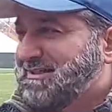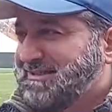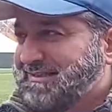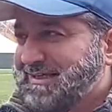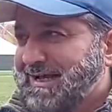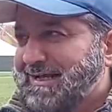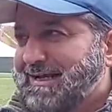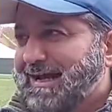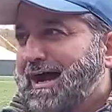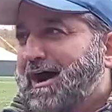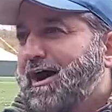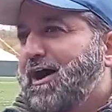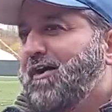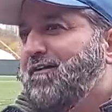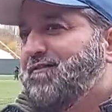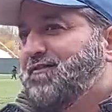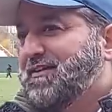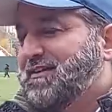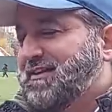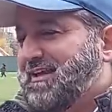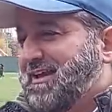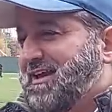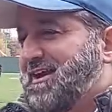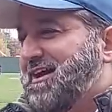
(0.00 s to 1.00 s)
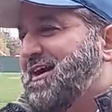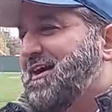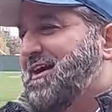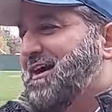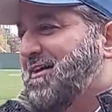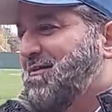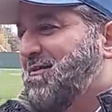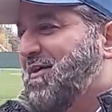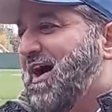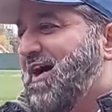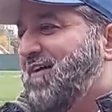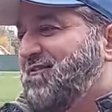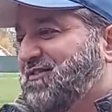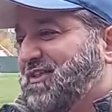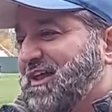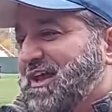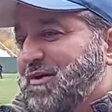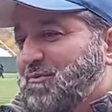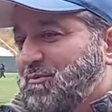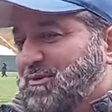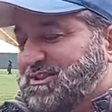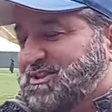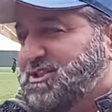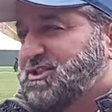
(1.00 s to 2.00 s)
said after
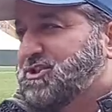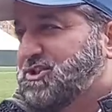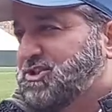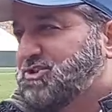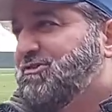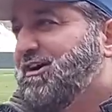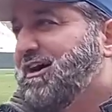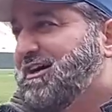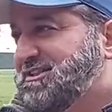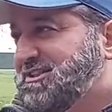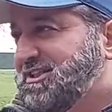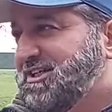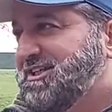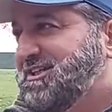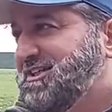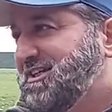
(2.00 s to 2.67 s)
it was constructed?